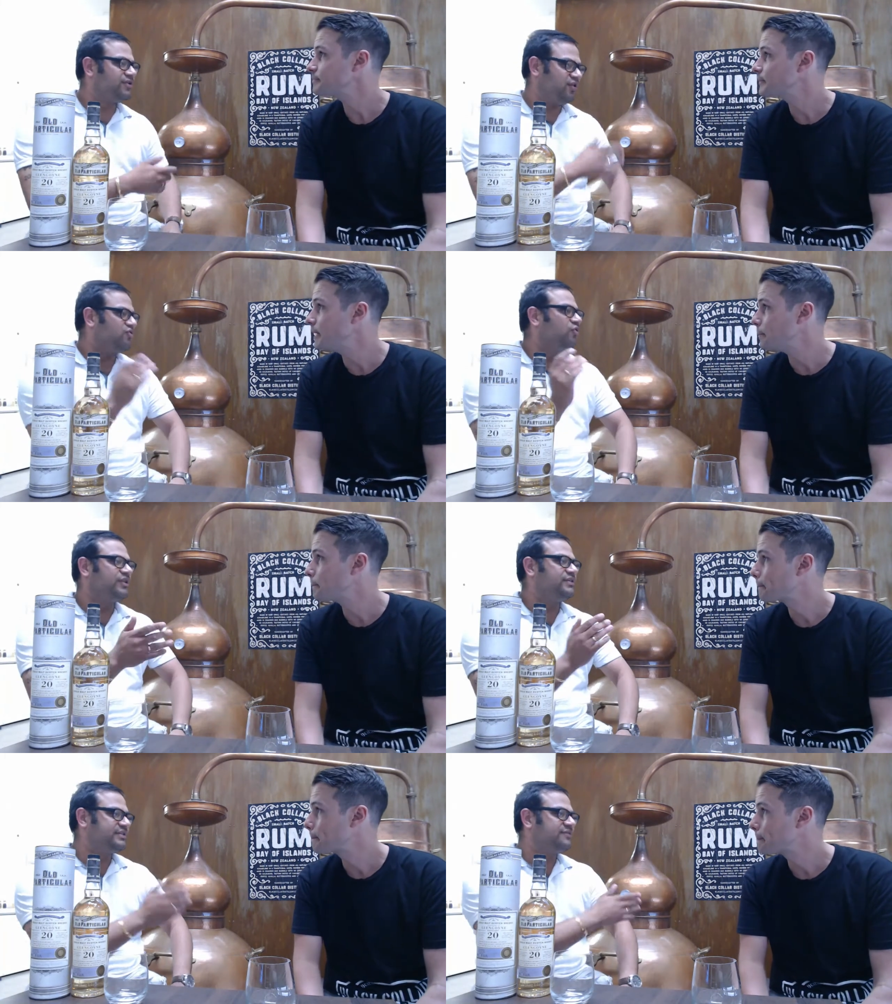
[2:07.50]
Speaker 1: you got yep. all
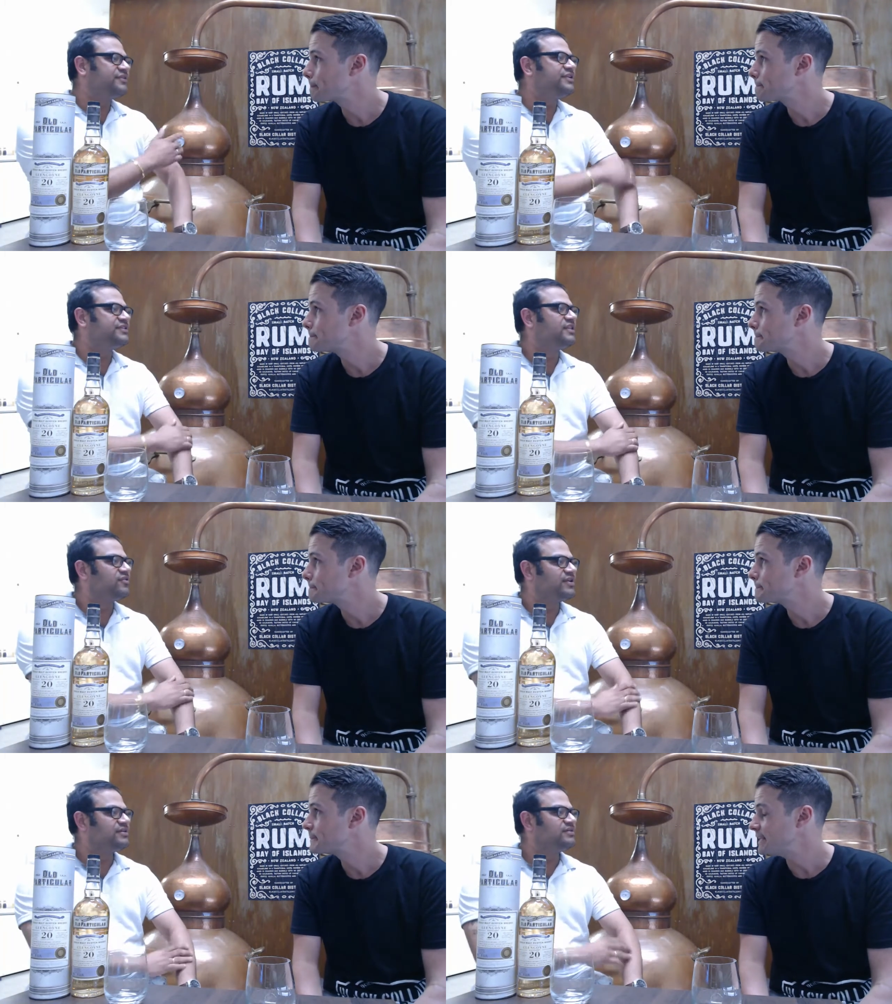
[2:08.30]
these different
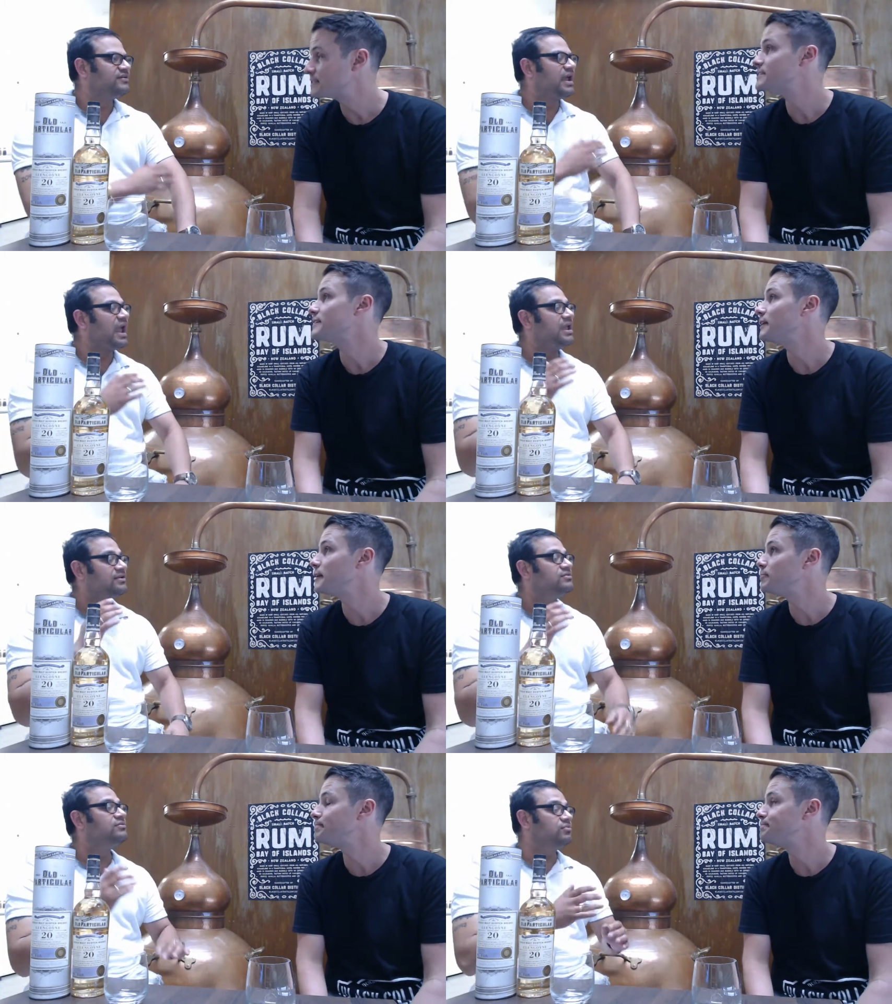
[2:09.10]
distilleries. Yes, yeah, yep.
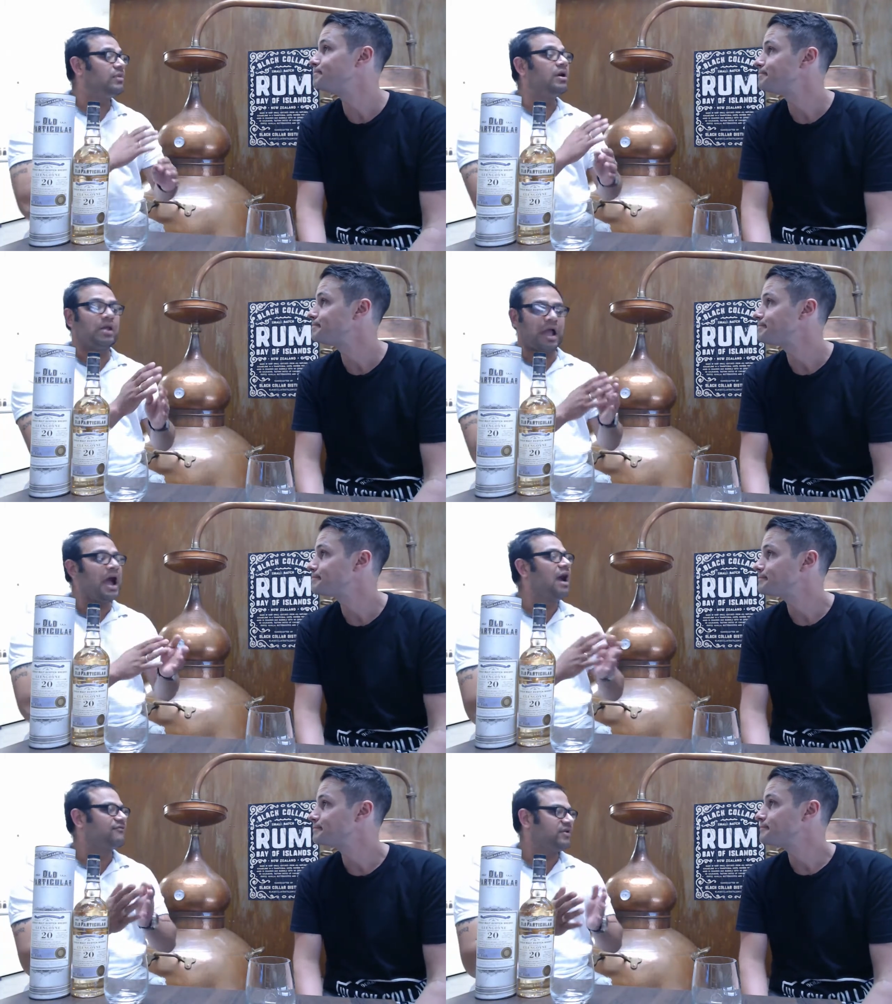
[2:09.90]

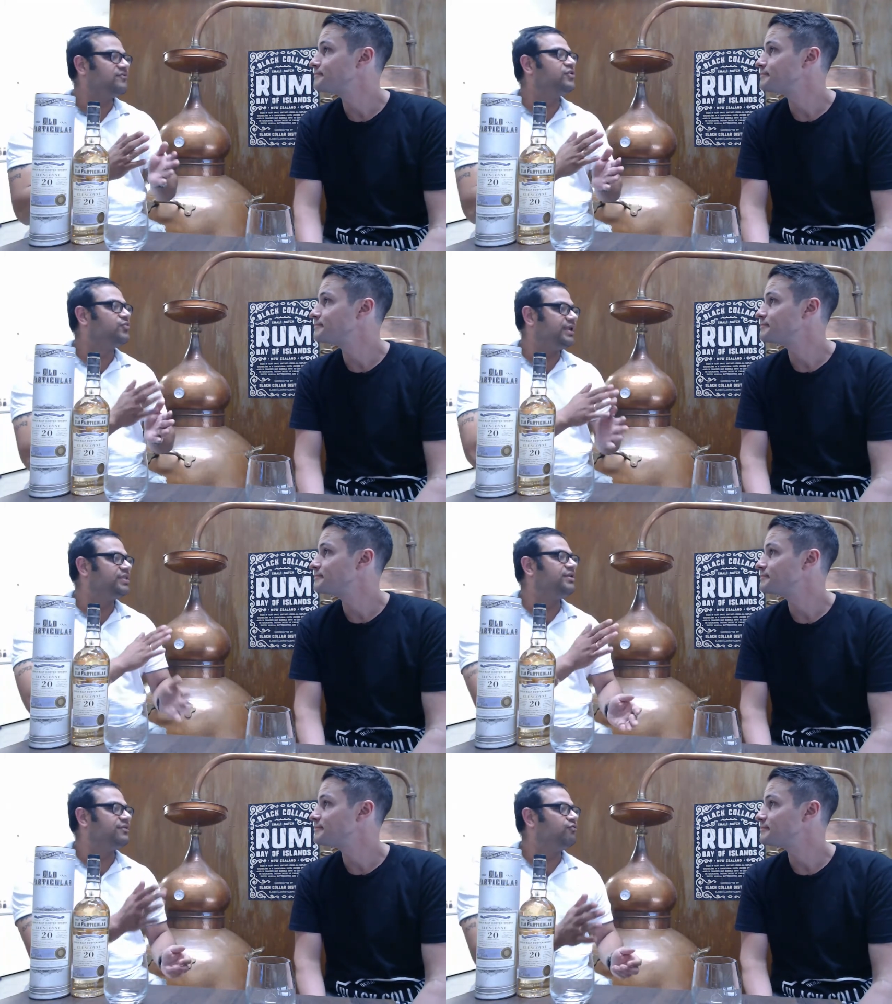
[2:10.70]
After every 20,
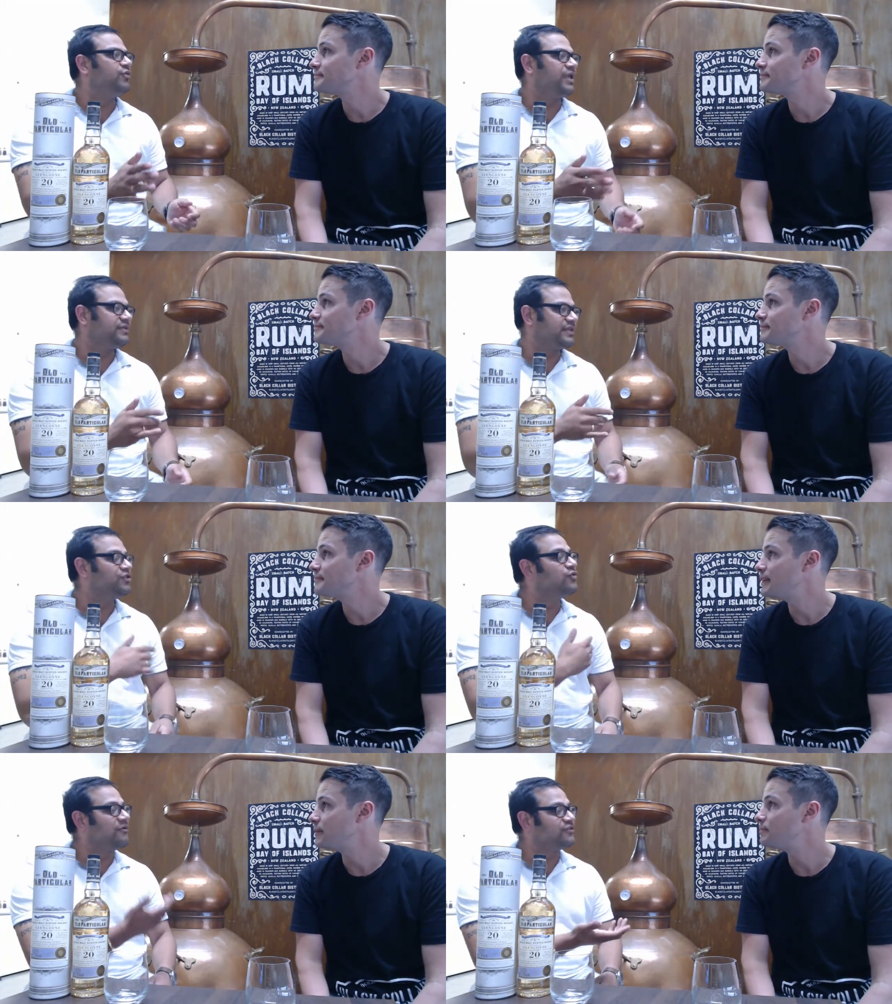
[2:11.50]
30, 40 years, they do
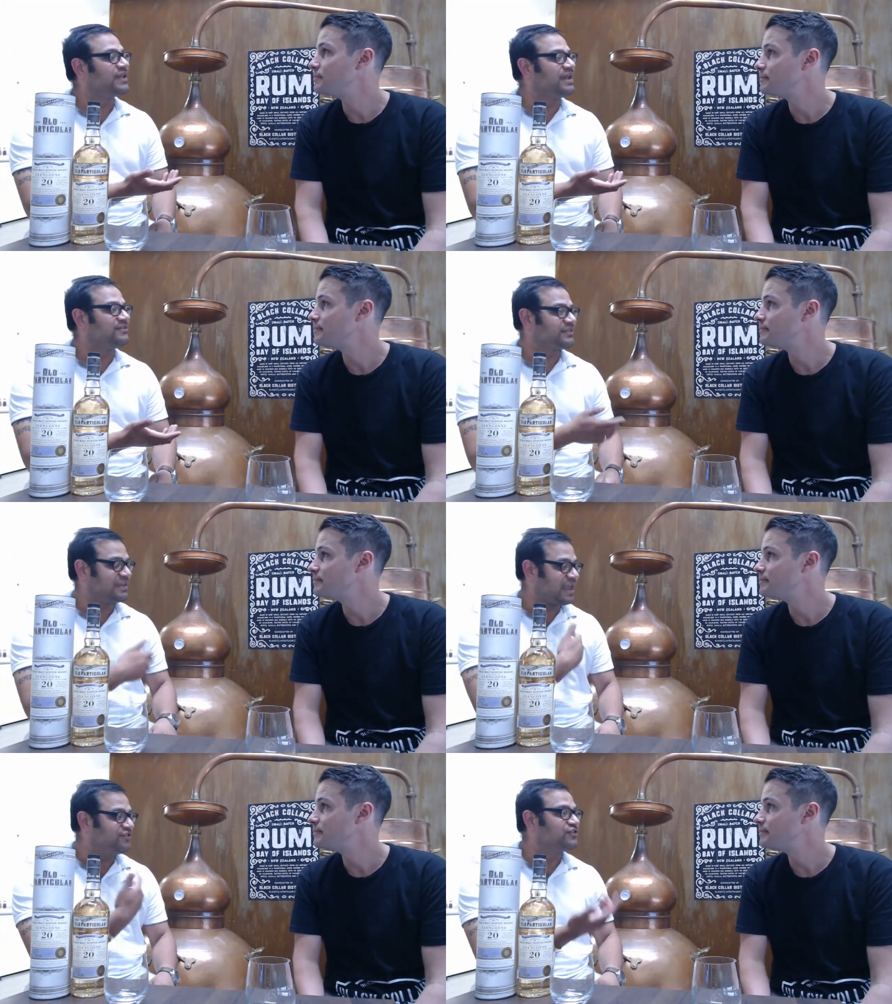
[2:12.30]
yep. have to
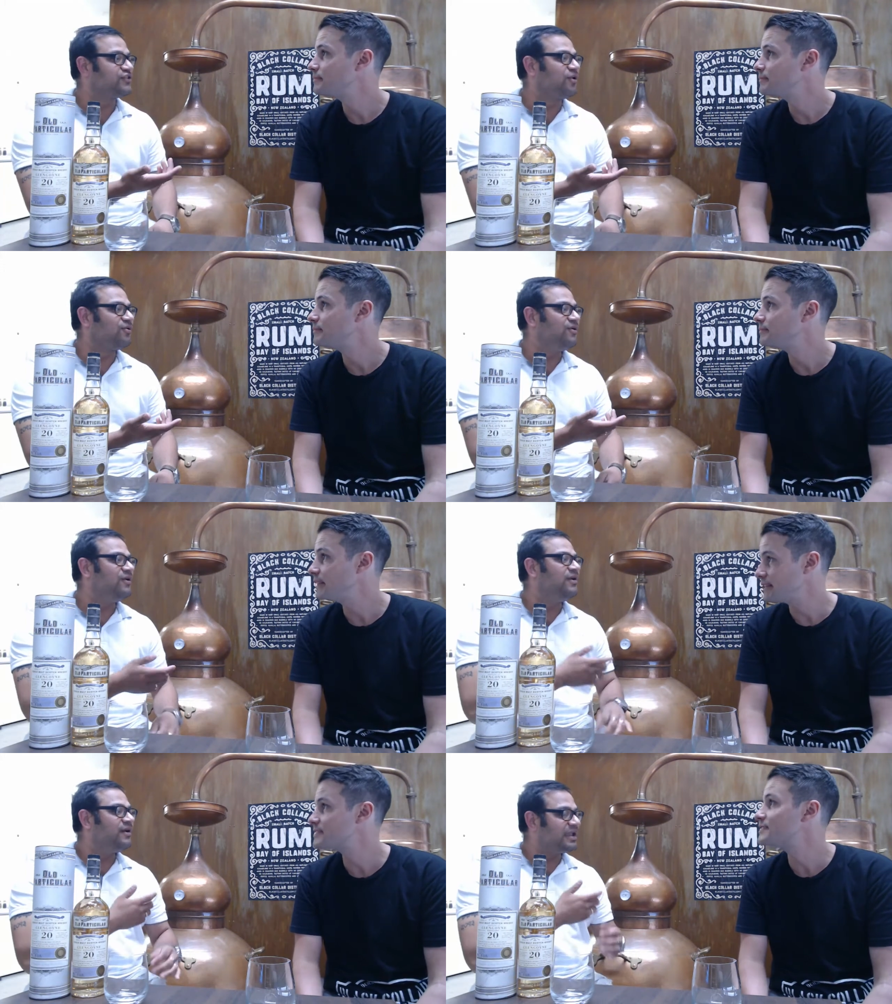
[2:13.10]
change the still.
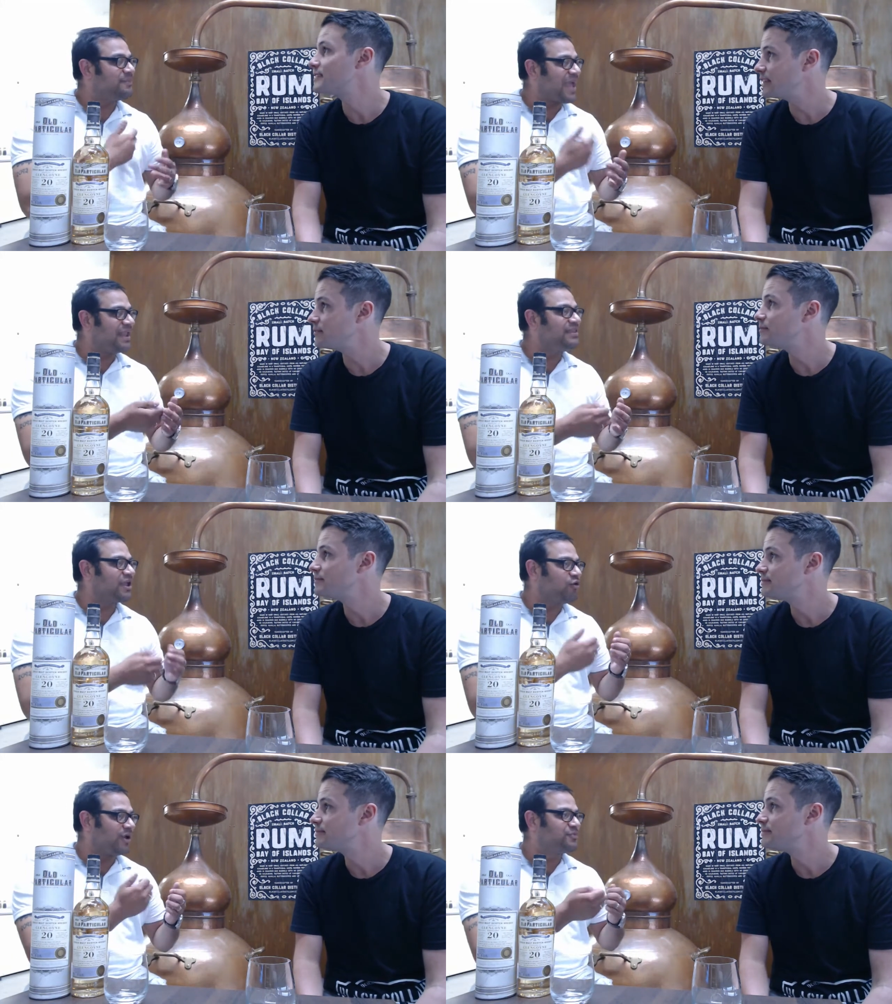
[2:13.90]
Yes. And apparently, yep. they're
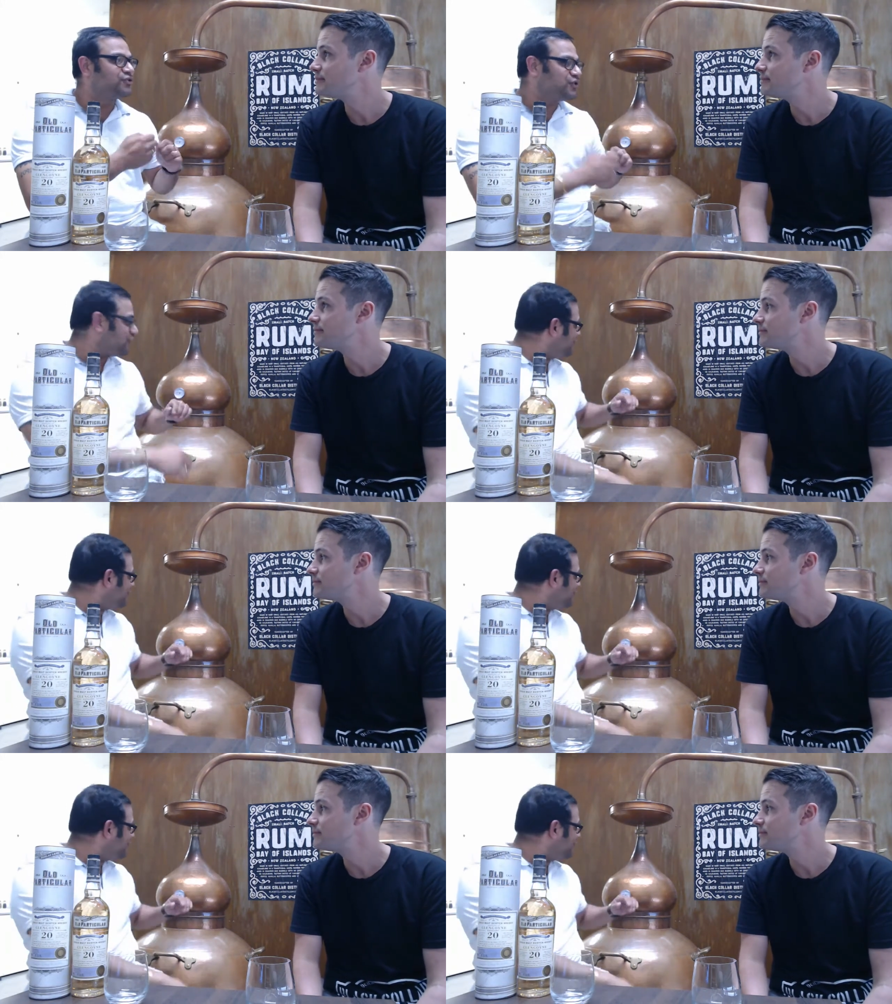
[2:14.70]
quite particular